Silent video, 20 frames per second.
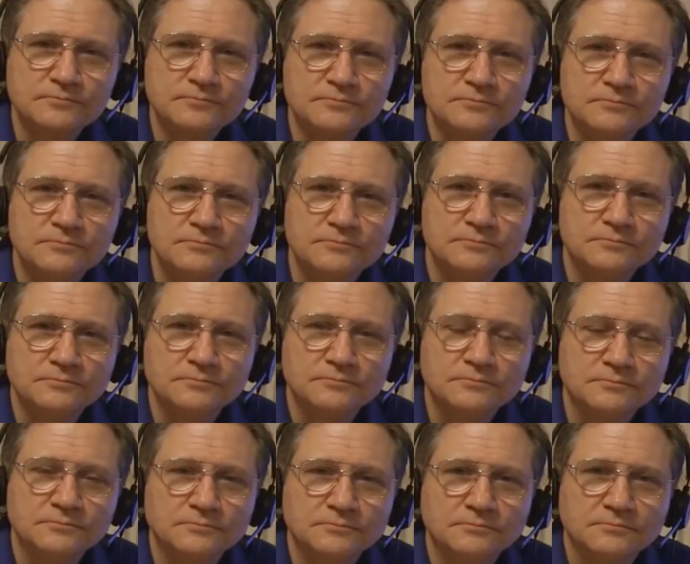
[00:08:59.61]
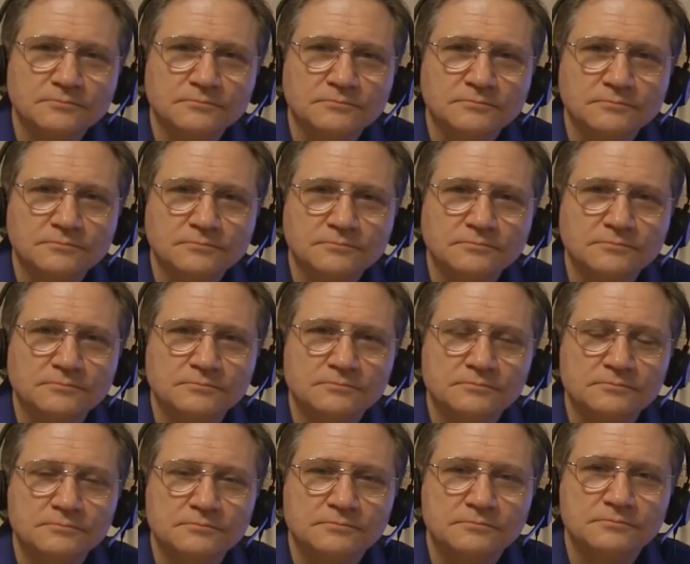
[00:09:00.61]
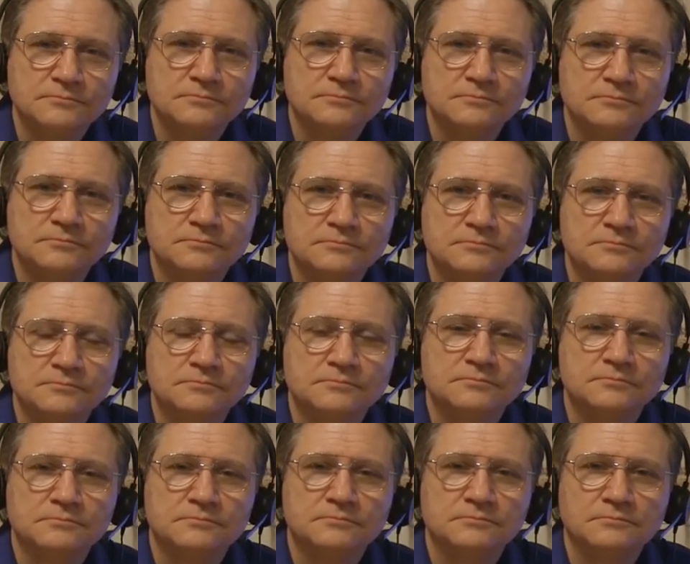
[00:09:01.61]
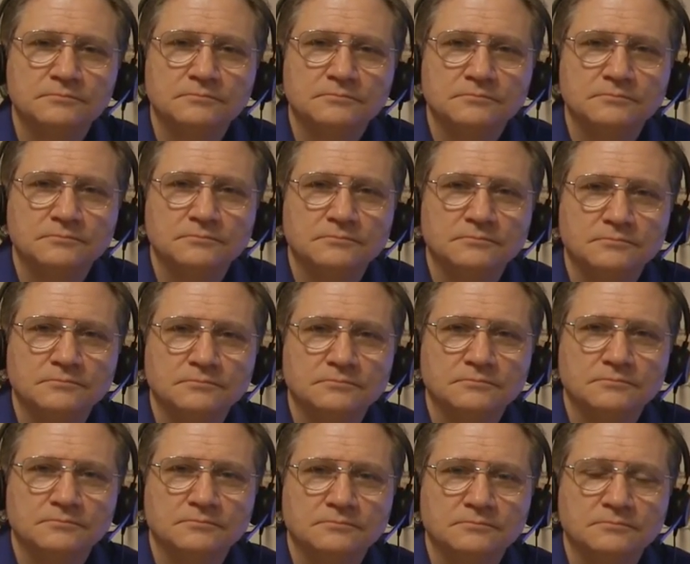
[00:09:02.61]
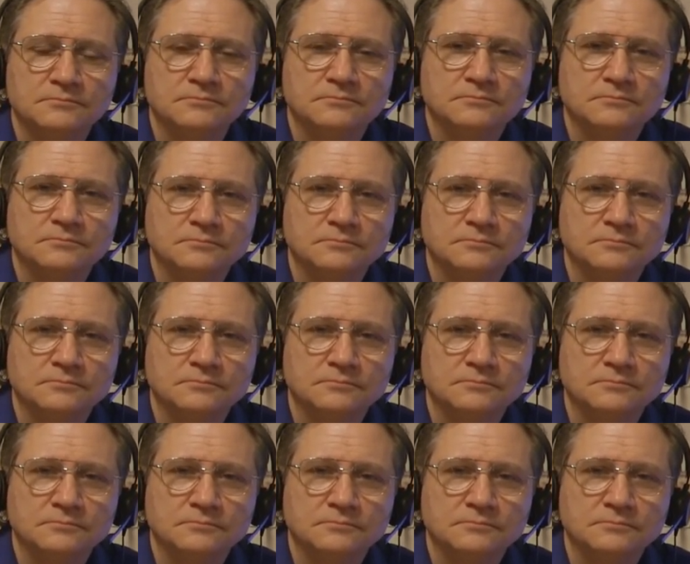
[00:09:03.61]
The person shown says nothing.